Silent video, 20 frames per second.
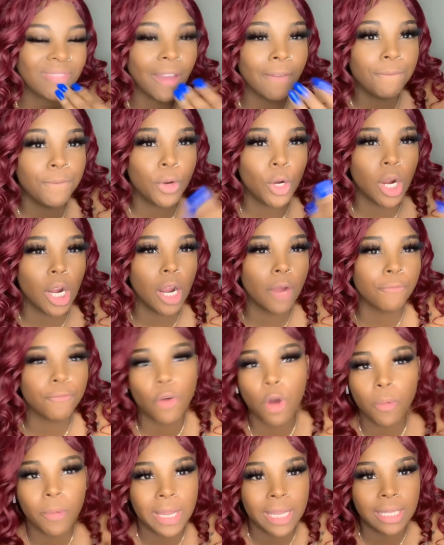for
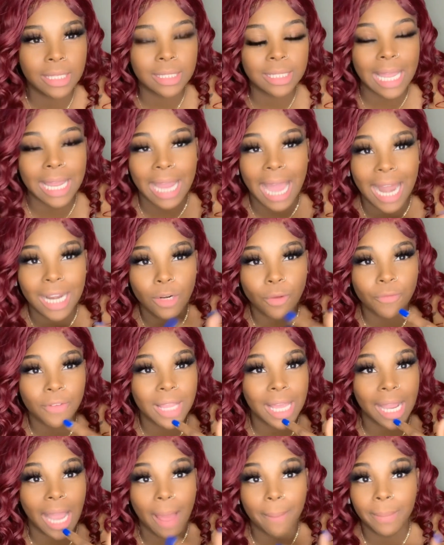four weeks. Like I don't feel
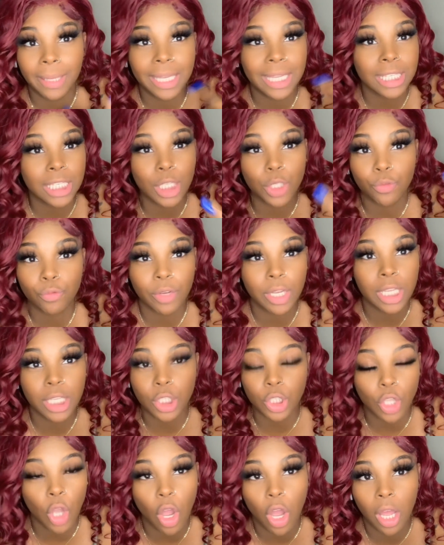like I'm gonna get this
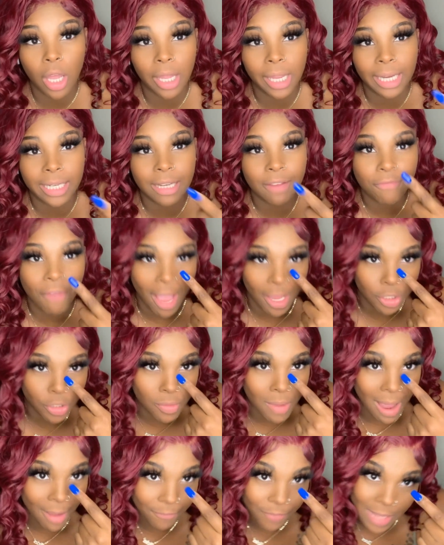reinstalled and if I
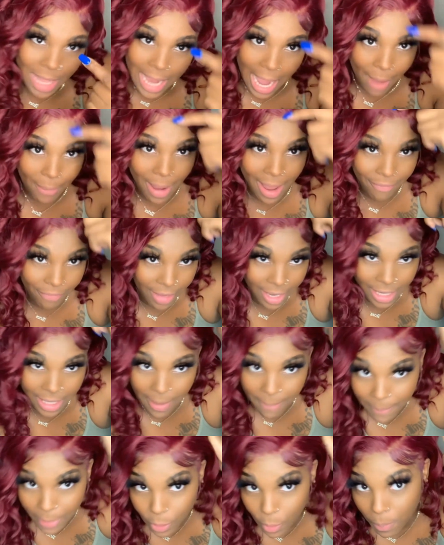do I feel like I would have to get
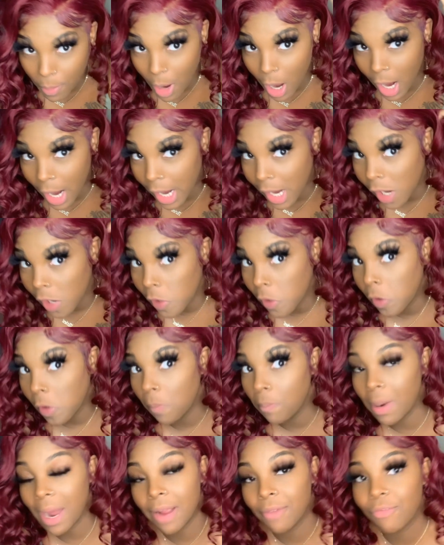a middle part
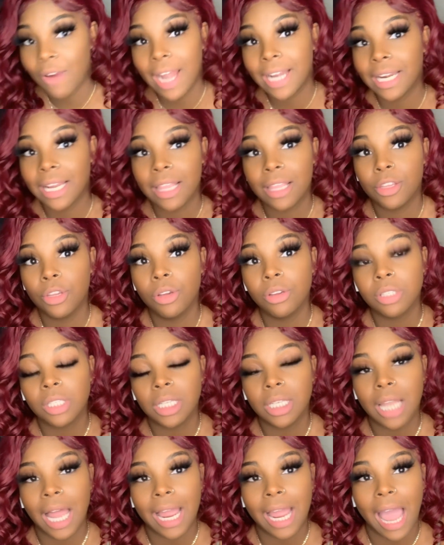but right,
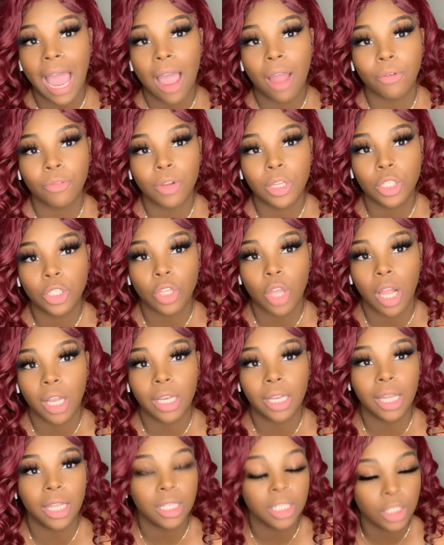usually like I'll restyle
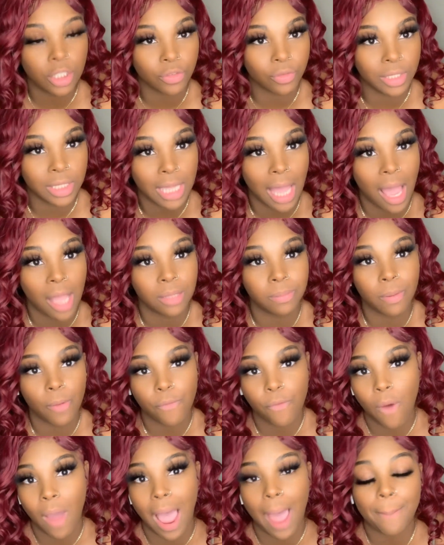it at least three times
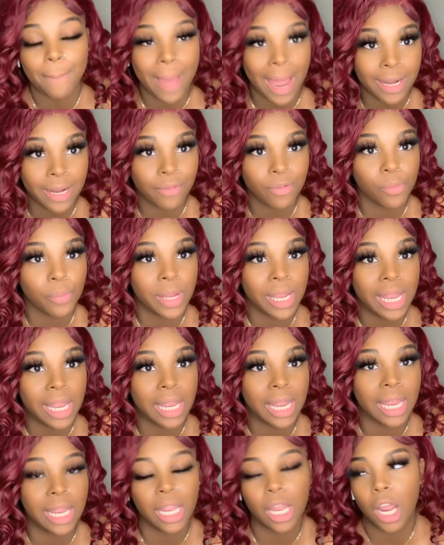before I buy another
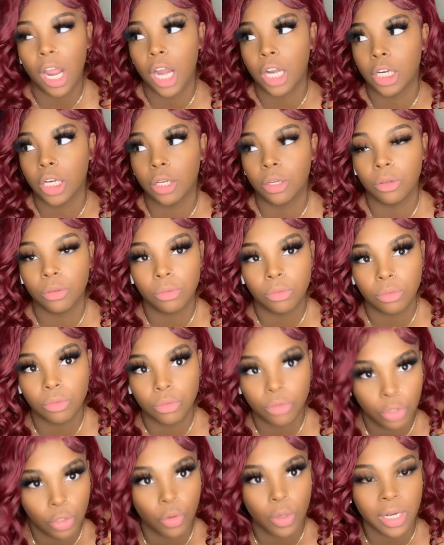wig and get her to
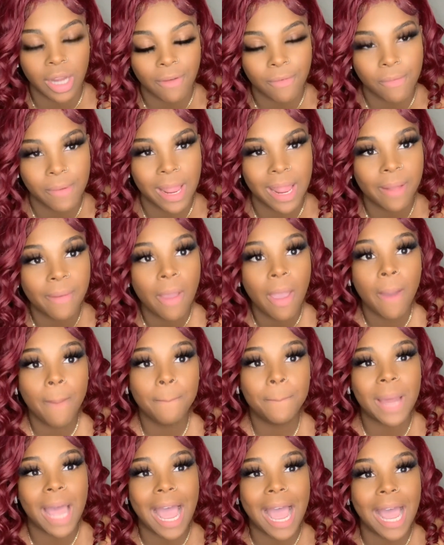do another wig.
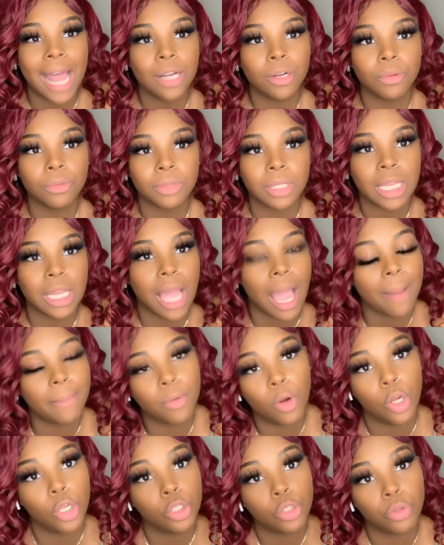But I don't think I'm
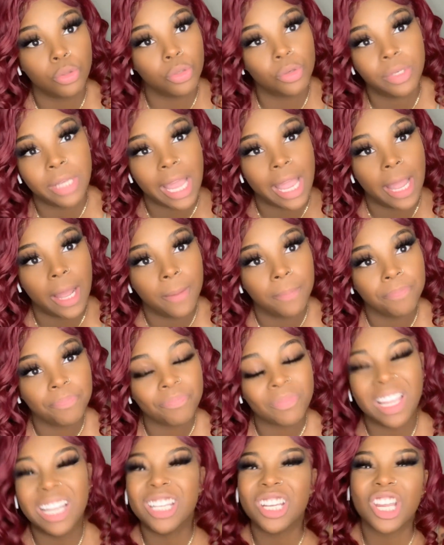going to do that.
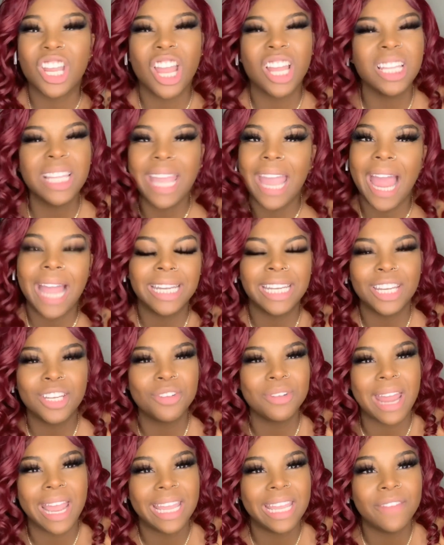And the curly hair, I didn't
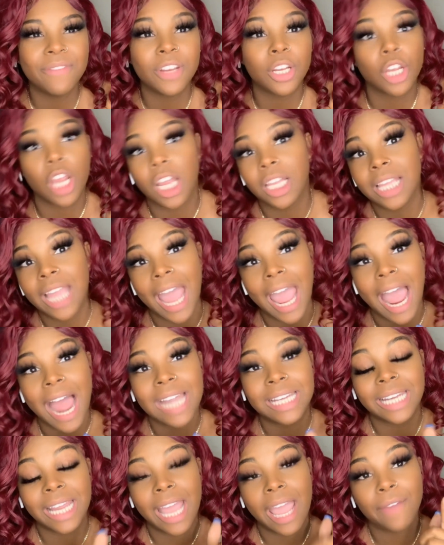do that either. The curly hair
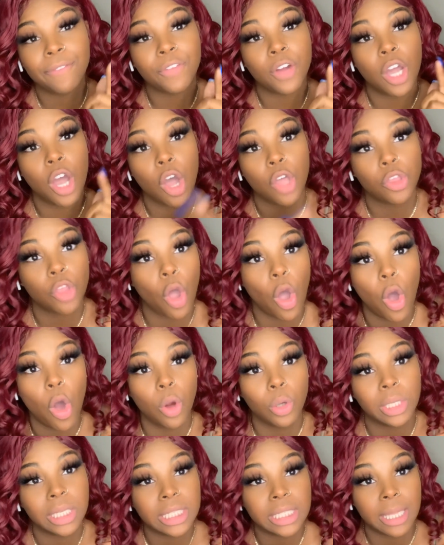I did for the
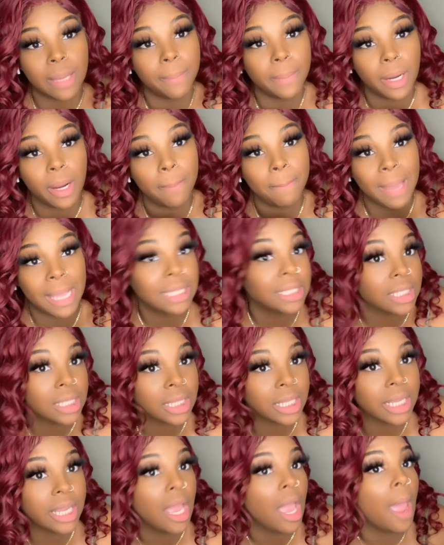whole December,
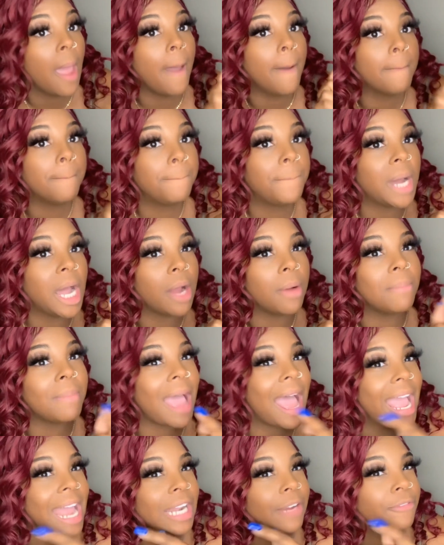basically. But
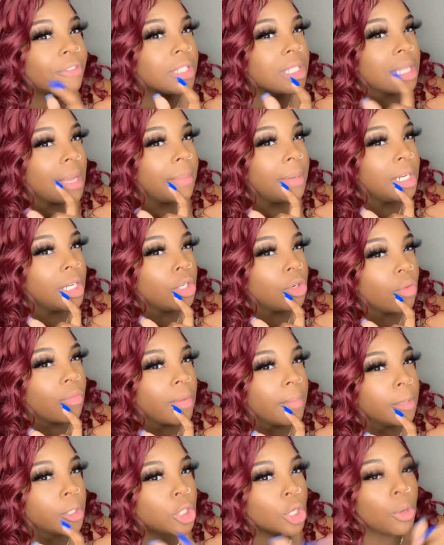I had it for summer to
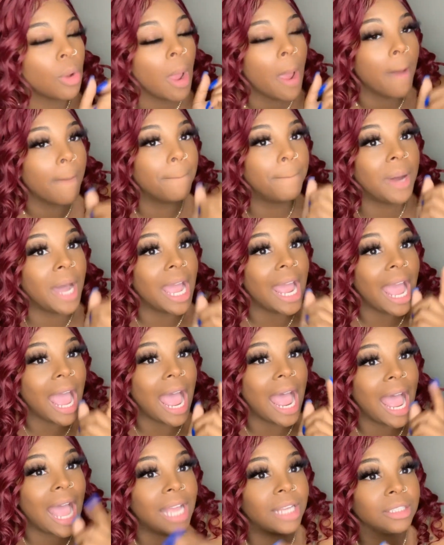November, too. But
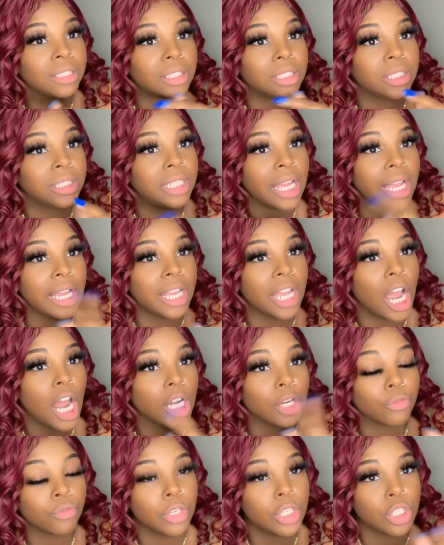I didn't get
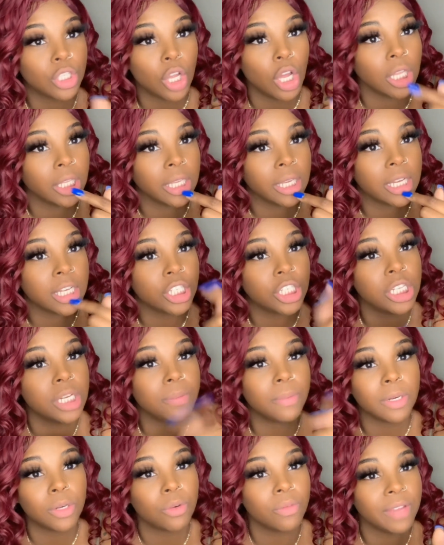her to restyle it because she
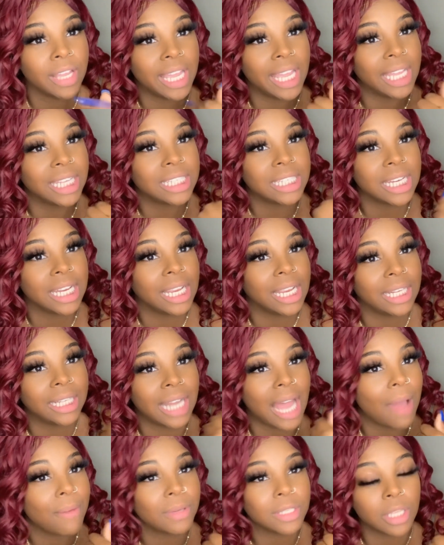went on vacation and
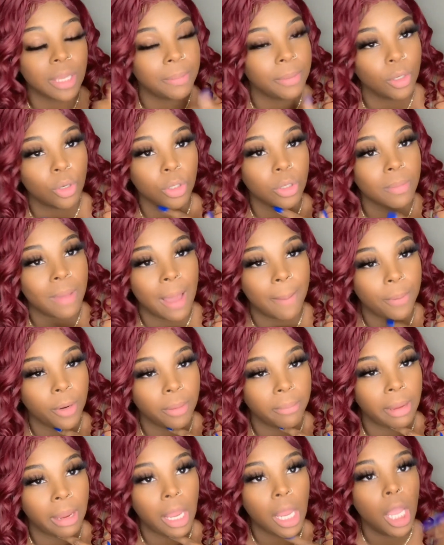I wasn't able to go to my
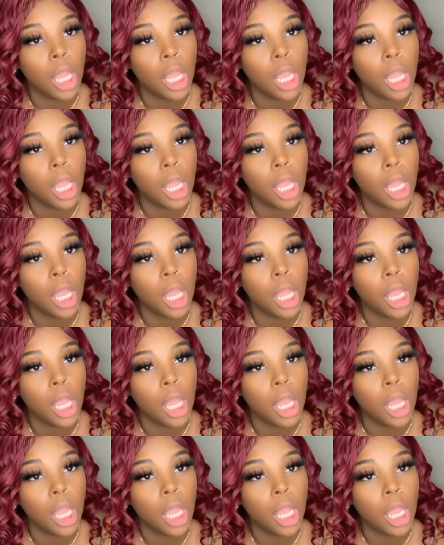appointment.